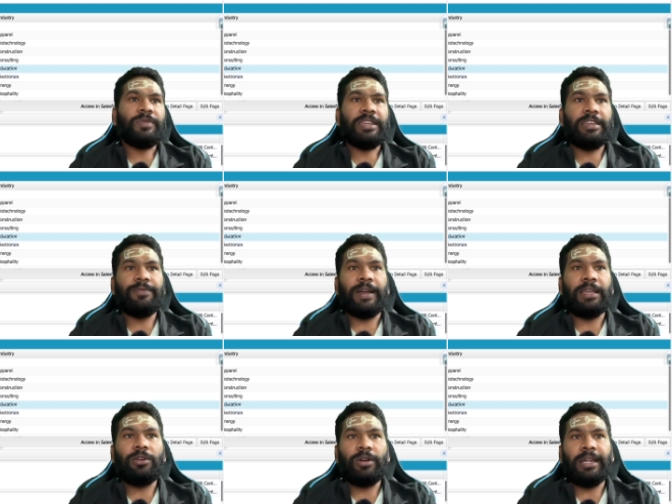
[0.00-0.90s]
if I
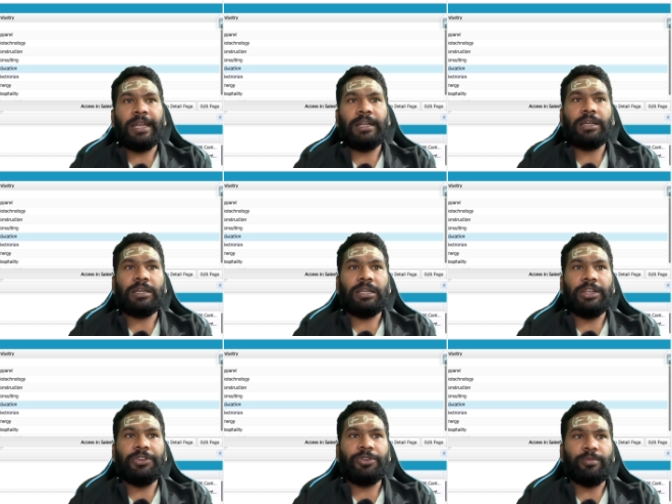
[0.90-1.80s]
go ahead
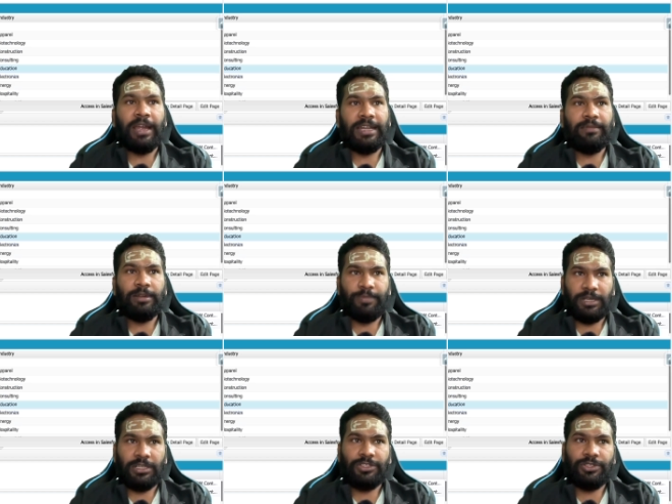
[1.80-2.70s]
into my developer
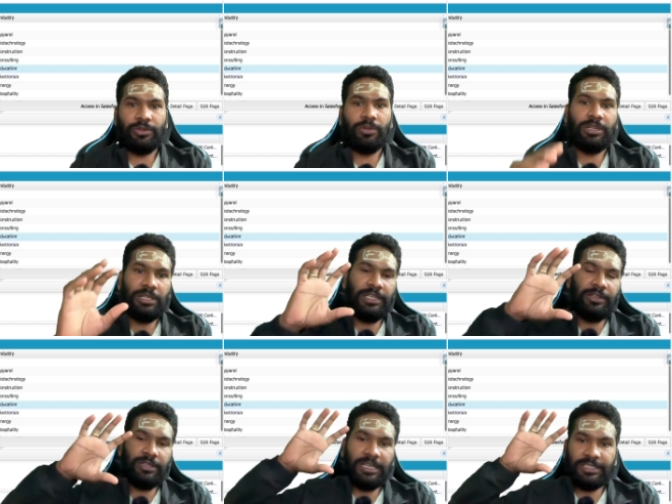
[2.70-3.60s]
console
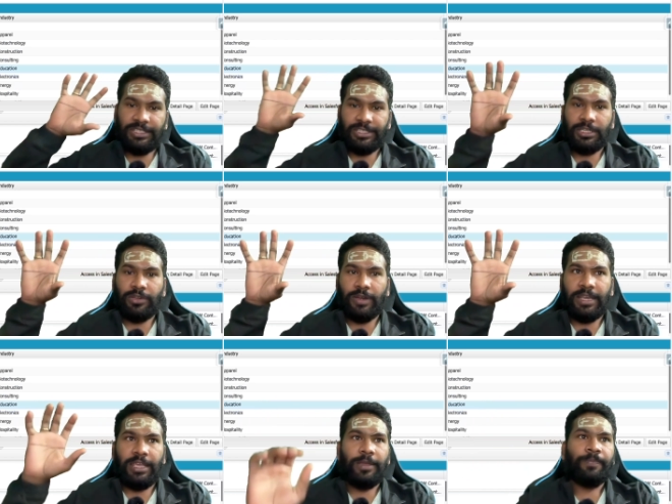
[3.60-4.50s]
into the existing
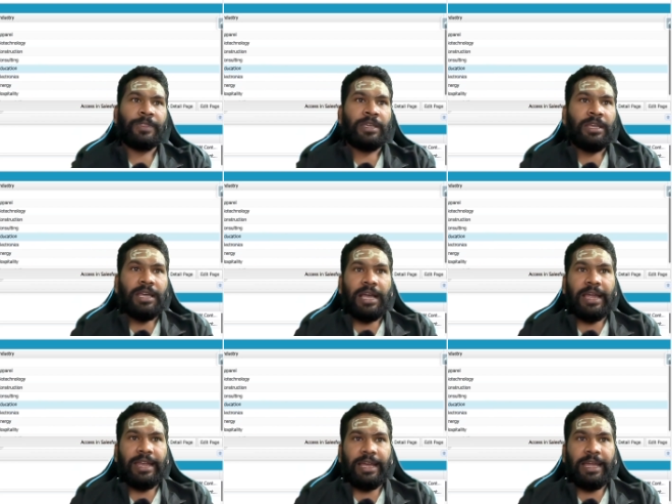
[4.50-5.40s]
query
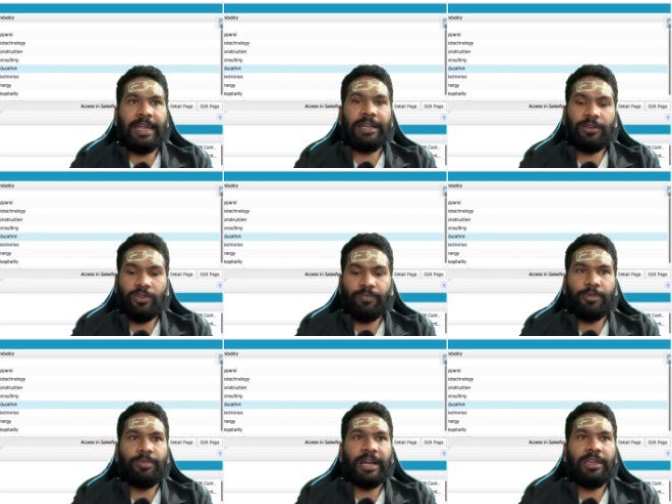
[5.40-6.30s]
and add group
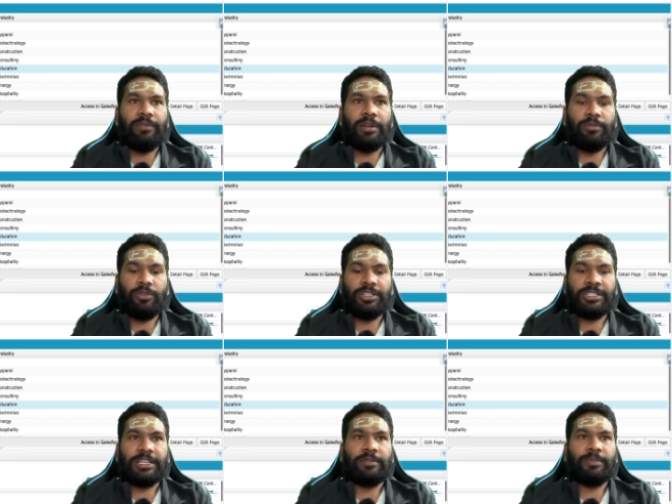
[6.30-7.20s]
by one more
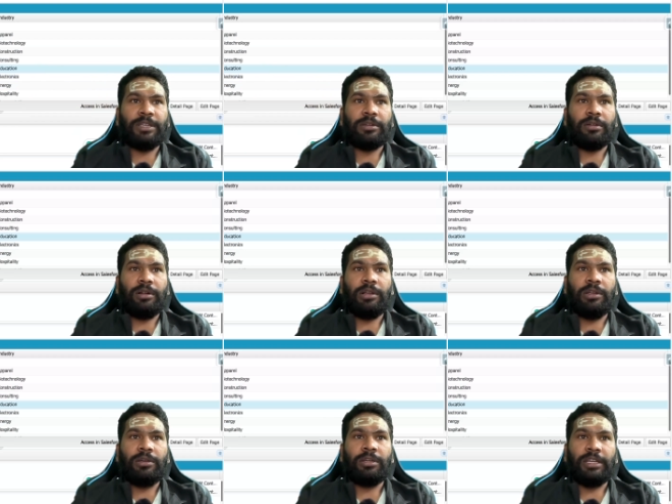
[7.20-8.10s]
statement called
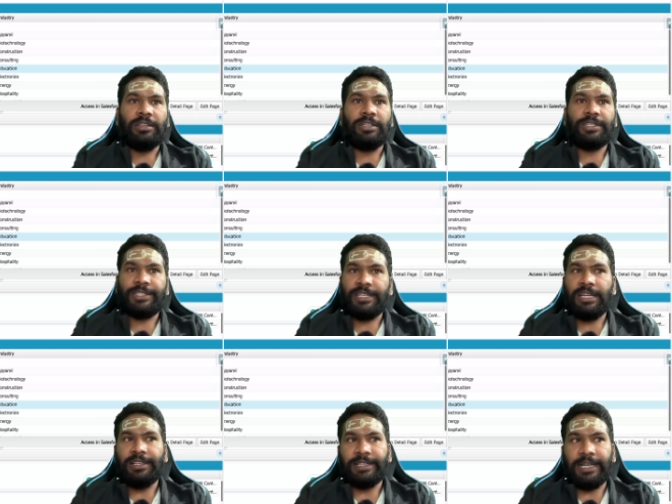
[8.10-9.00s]
industry
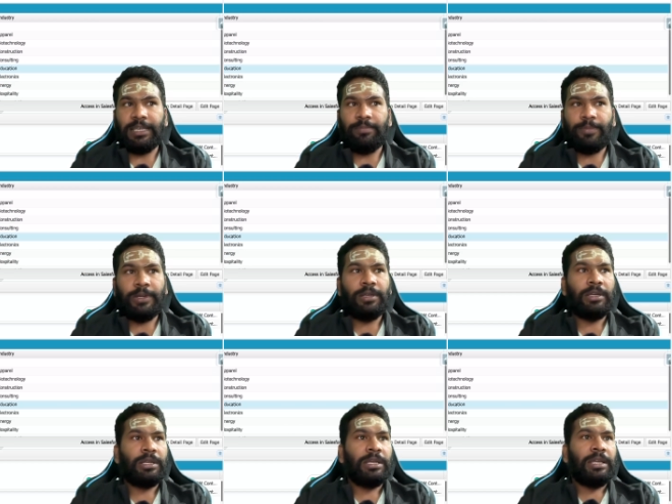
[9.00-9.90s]
and type
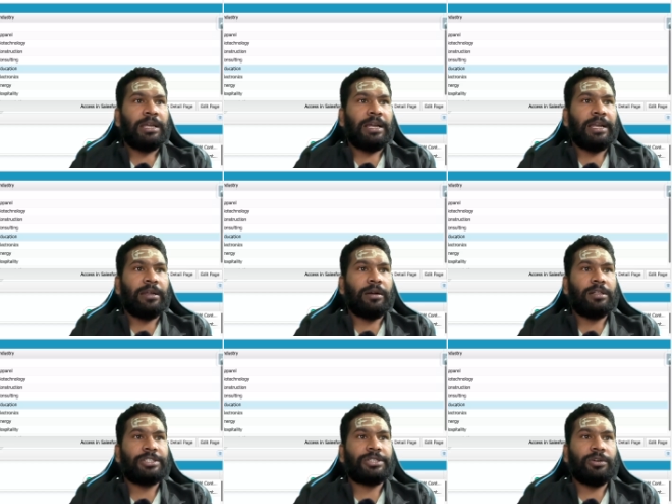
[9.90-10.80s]
and
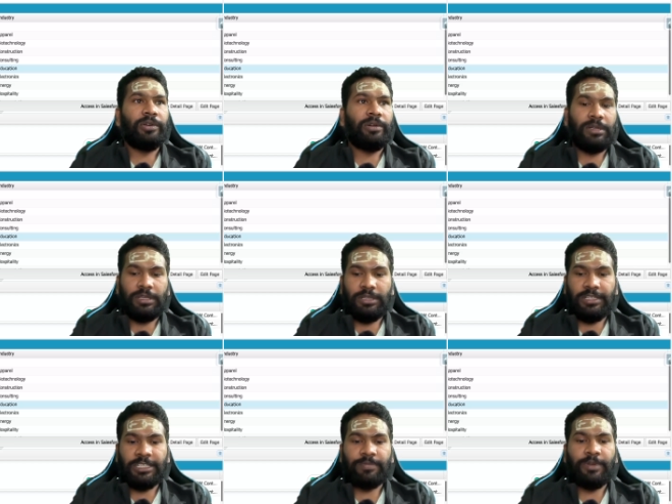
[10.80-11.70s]
also
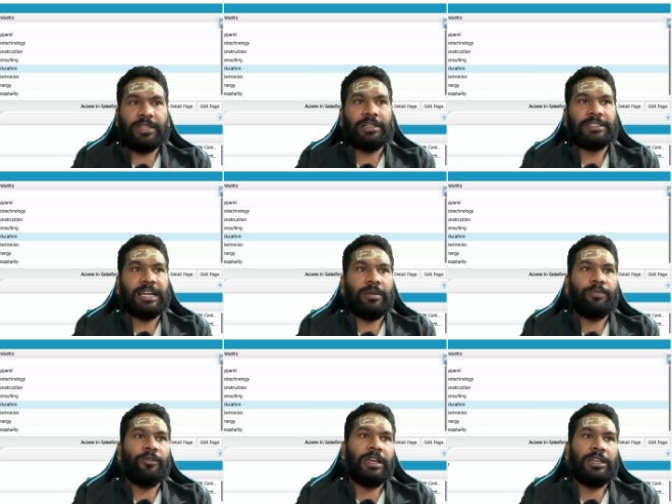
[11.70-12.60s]
display the type
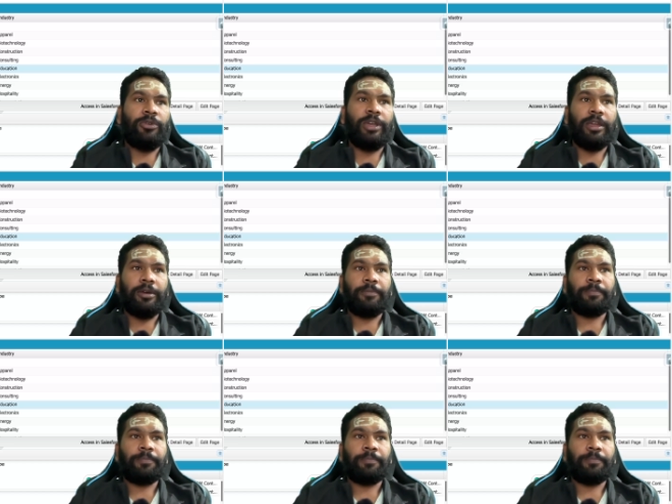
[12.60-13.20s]
value here.